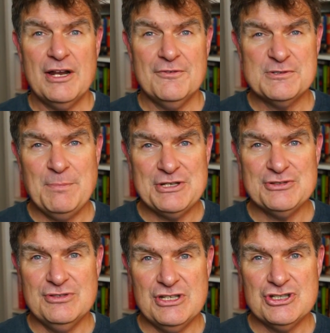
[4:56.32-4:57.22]

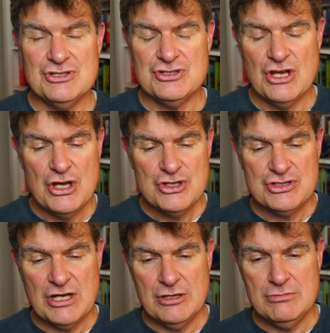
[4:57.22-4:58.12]
special editions.
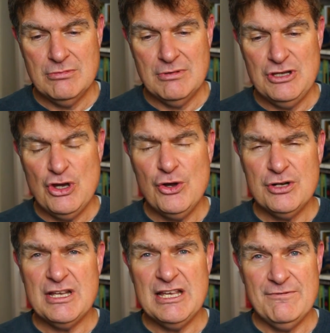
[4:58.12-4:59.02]
So you
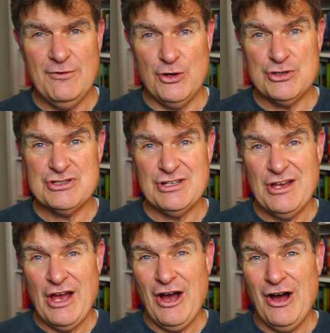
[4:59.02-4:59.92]
heard it here first.
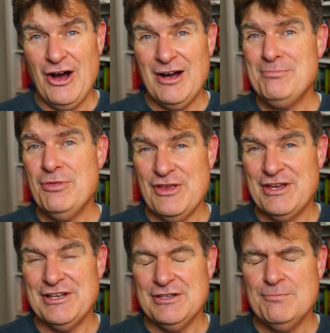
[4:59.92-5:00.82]
I'm
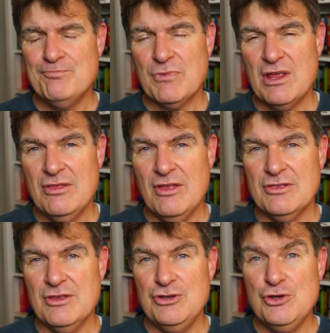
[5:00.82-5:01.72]
thinking
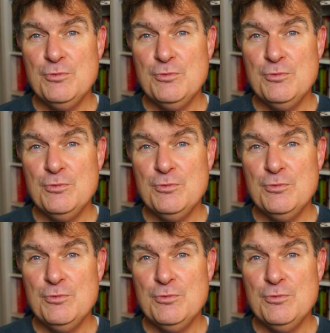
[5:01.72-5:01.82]
that the new